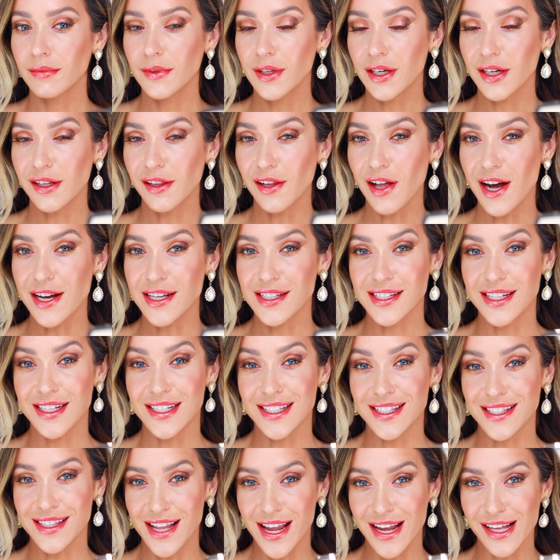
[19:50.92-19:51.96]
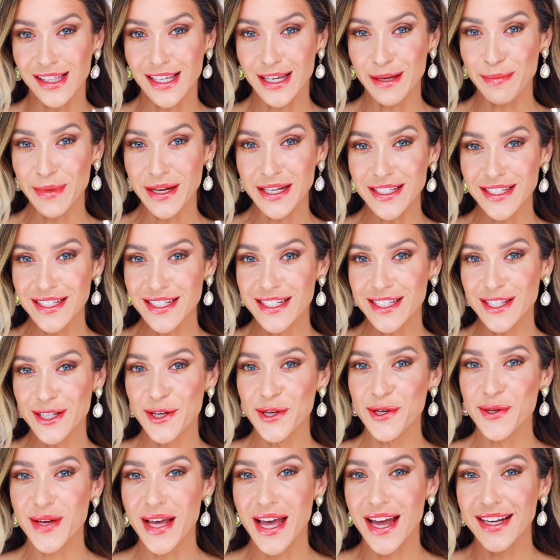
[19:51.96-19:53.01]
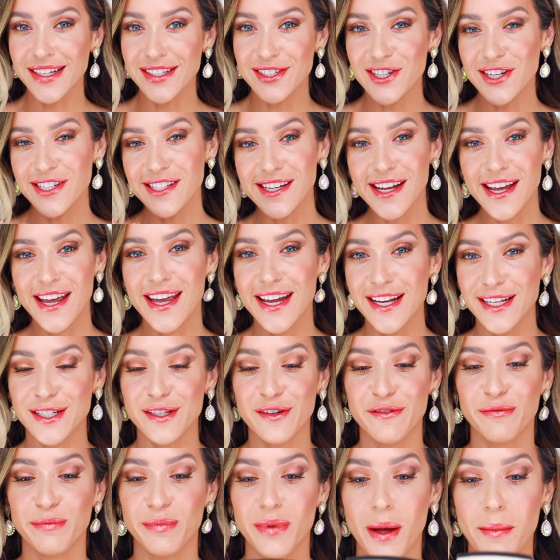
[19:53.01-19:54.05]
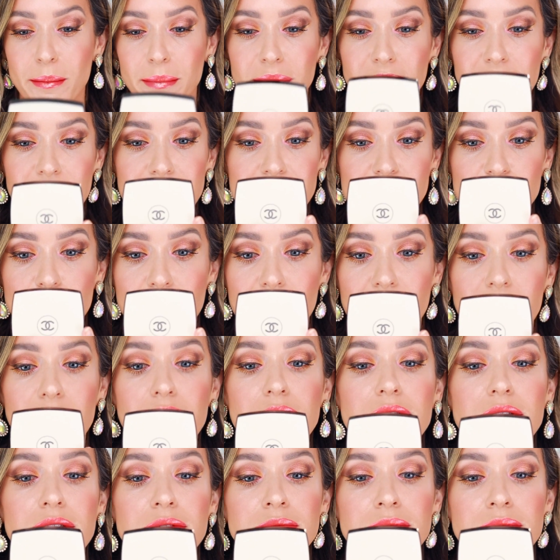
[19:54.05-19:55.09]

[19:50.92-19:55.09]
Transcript: The gloss is slightly minty, so you get just a hint of plumping as well.